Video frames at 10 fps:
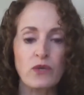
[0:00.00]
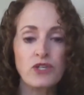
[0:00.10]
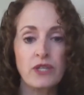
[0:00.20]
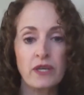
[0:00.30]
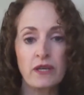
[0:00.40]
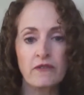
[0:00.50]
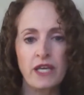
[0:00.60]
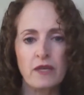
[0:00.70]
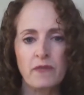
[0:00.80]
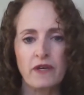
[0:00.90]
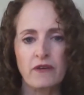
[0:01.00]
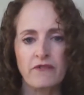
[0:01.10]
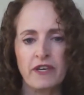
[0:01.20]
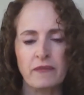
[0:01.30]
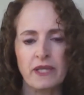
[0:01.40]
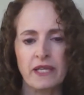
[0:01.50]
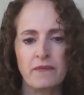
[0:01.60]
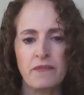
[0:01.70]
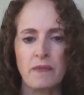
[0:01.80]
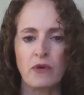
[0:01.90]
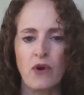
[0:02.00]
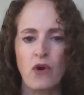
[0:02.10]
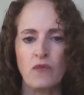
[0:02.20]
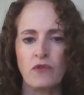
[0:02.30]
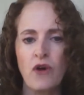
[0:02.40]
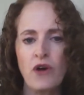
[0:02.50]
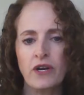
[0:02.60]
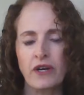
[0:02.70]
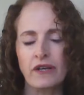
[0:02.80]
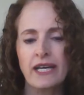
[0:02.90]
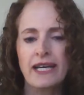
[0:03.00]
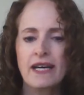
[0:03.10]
wish that they could keep their family member home longer.